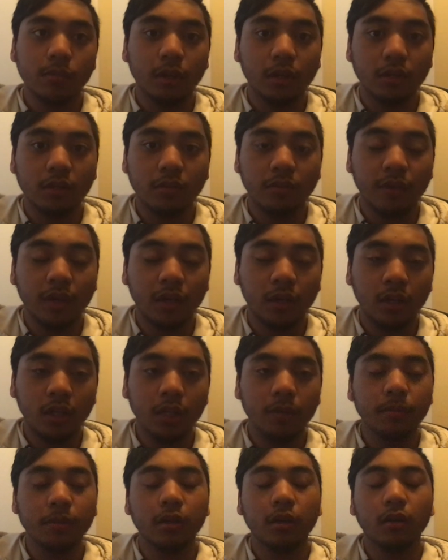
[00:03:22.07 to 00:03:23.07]
Multi-Figure,
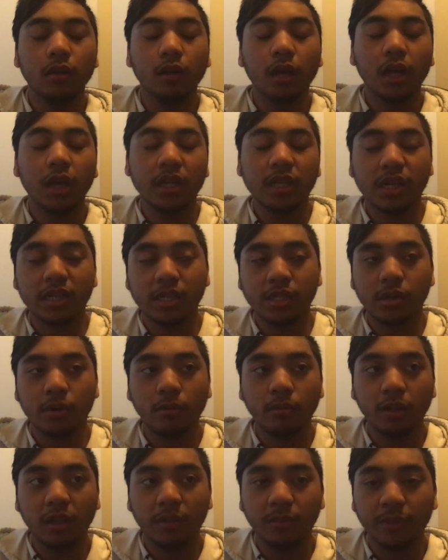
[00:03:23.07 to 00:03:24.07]
even though a lot of decks don't
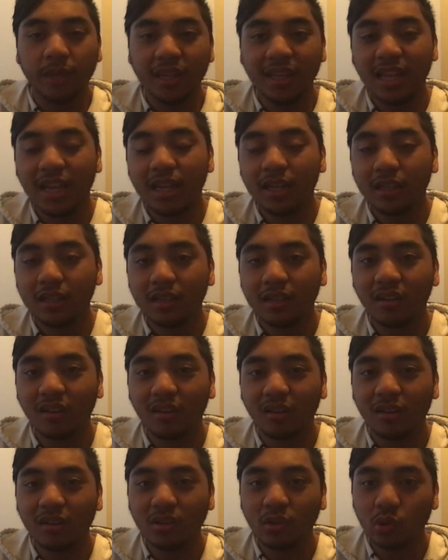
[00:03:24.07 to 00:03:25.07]
really play
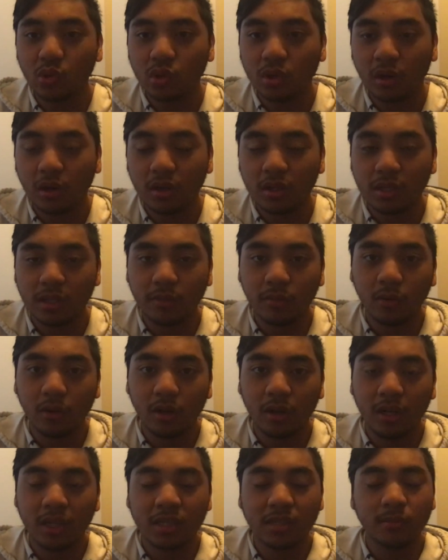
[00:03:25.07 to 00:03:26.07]
those cards
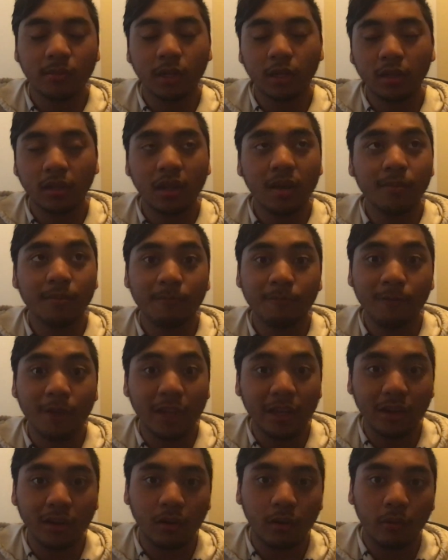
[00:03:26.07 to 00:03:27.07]
anymore, well, not
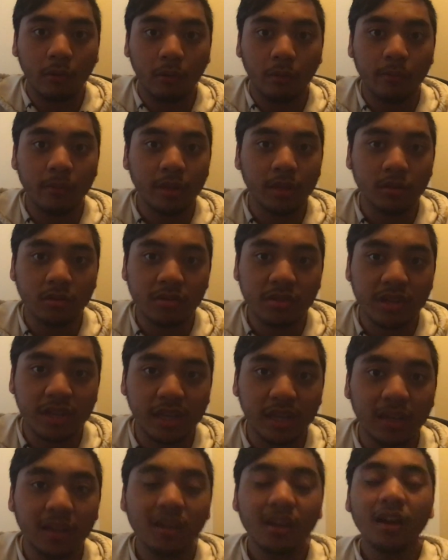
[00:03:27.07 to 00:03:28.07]
Faker or
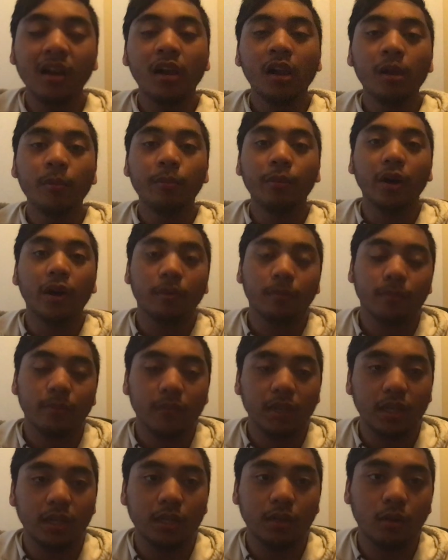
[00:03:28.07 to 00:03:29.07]
Miloseek, but
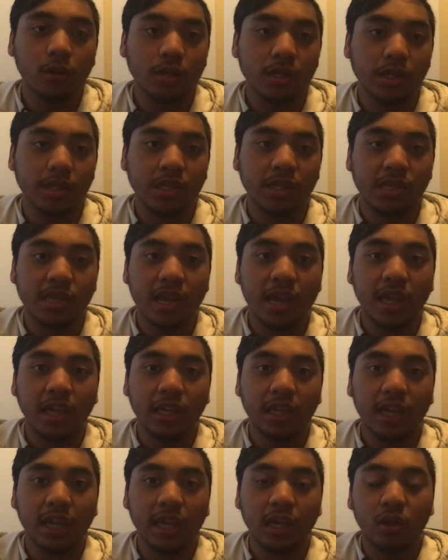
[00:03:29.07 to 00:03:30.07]
like cards like
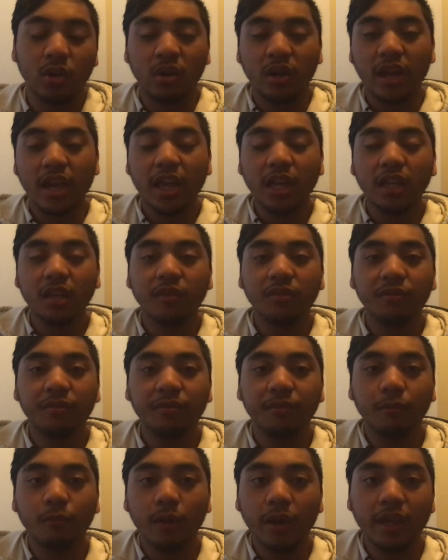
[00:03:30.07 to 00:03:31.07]
Sangan or any
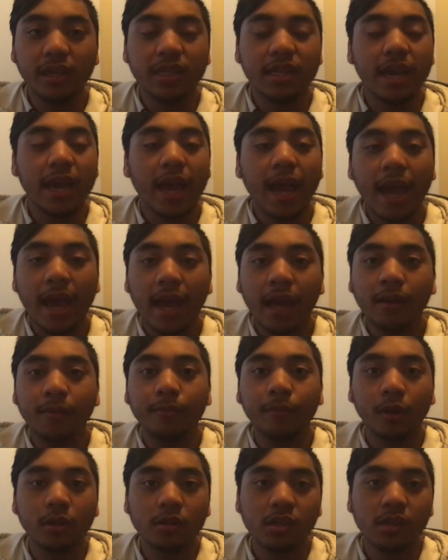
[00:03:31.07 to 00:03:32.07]
way to add
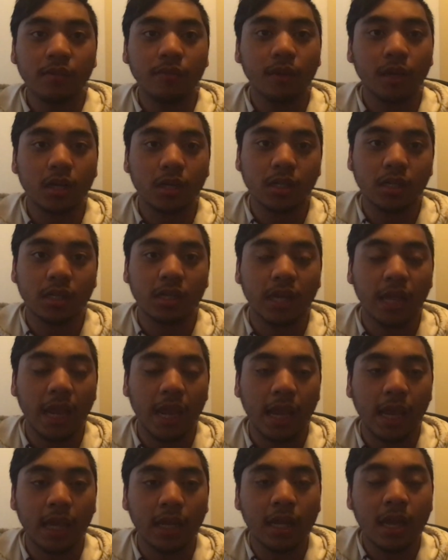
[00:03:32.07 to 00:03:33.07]
Multi-Figure to the
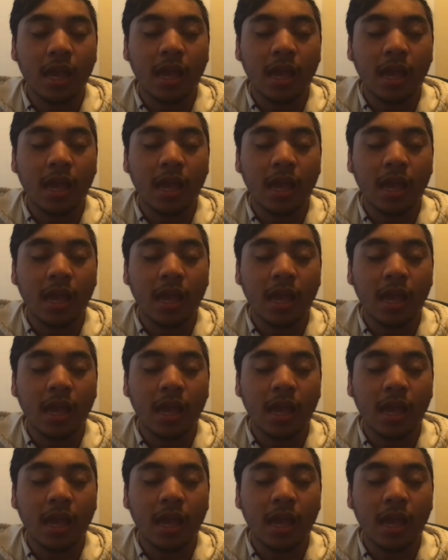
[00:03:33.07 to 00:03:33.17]
hand,